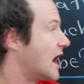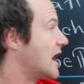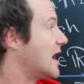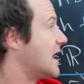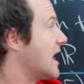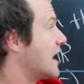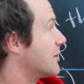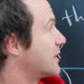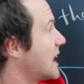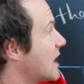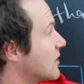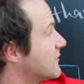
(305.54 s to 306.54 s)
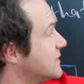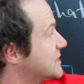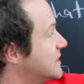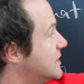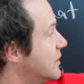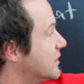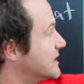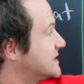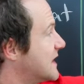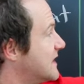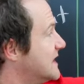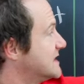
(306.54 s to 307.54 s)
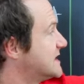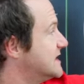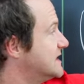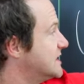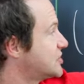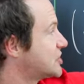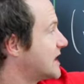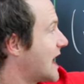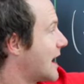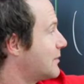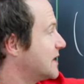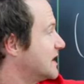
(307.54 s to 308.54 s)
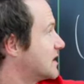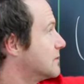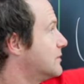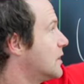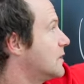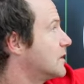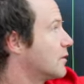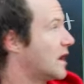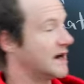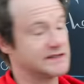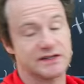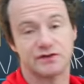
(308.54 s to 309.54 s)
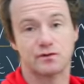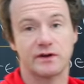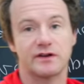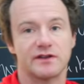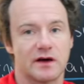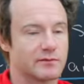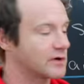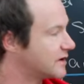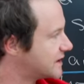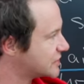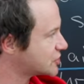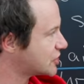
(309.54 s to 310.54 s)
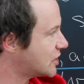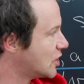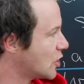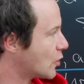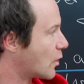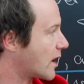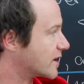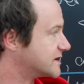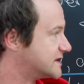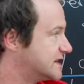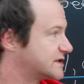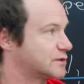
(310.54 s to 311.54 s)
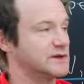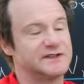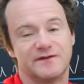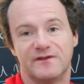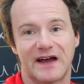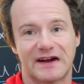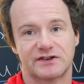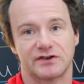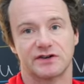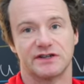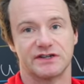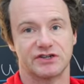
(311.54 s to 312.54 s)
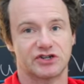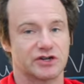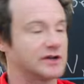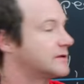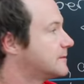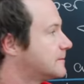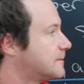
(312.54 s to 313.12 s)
I am careful to notice that this addition happening component-wise is real number addition, whereas this was vector addition.